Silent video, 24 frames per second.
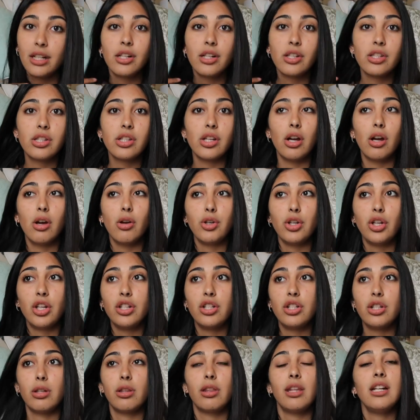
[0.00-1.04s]
So you could
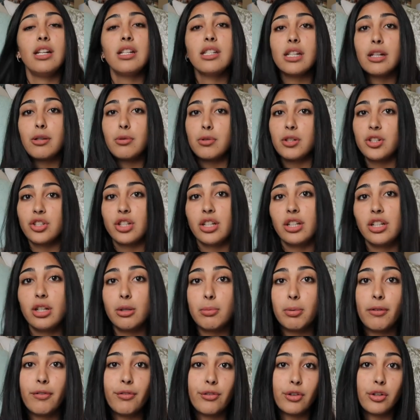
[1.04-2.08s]
do things I wish I knew
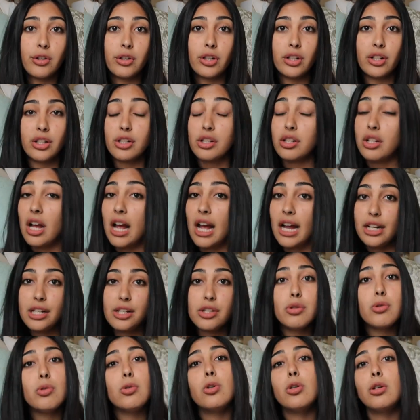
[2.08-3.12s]
before high
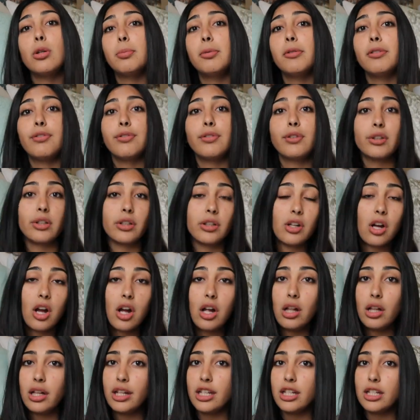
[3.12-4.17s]
school, before
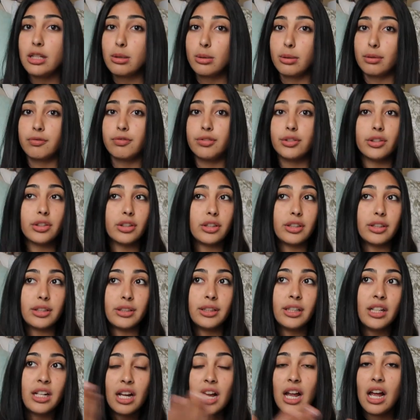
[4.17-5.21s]
college,
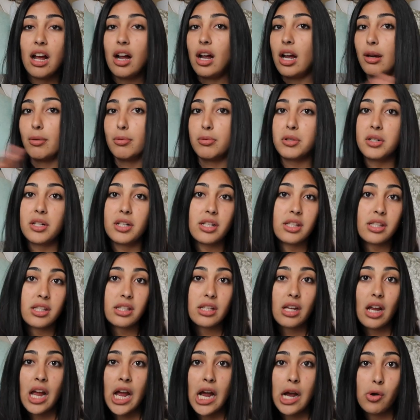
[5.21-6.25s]
before I was
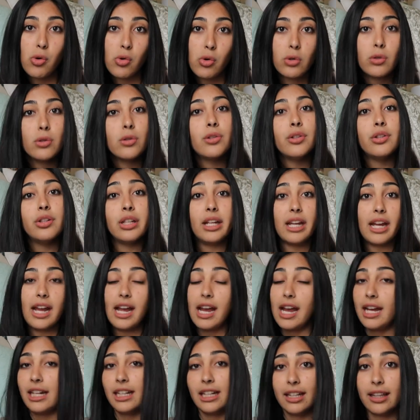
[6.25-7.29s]
how old,
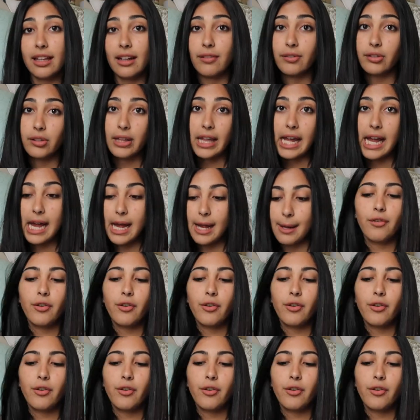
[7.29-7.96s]
anything for that.